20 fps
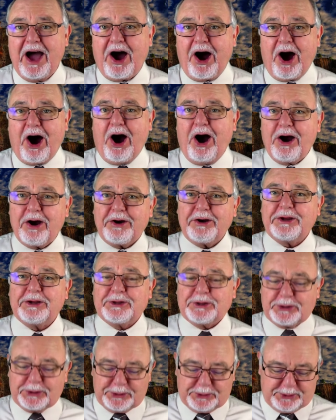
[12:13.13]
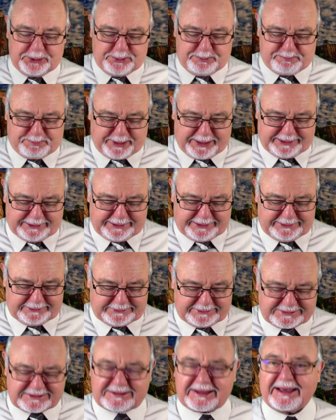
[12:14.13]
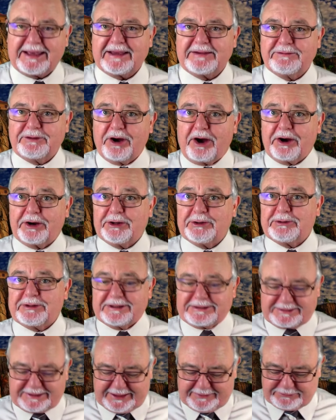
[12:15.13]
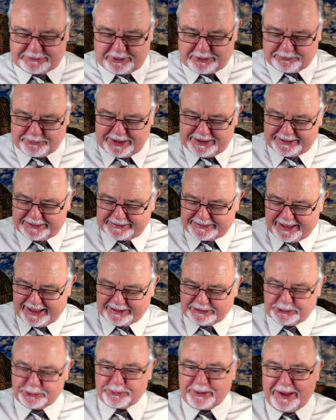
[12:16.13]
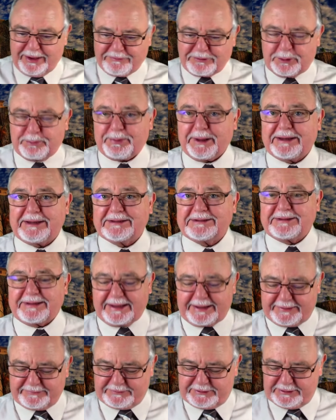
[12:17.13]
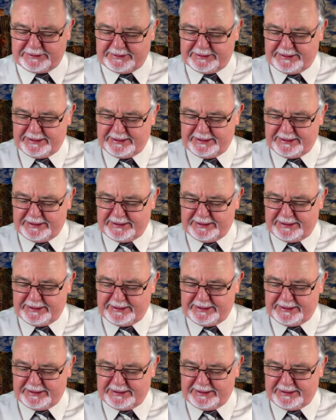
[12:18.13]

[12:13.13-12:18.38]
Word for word: Are you being deceived? Are you deceived already? Can you ever be deceived?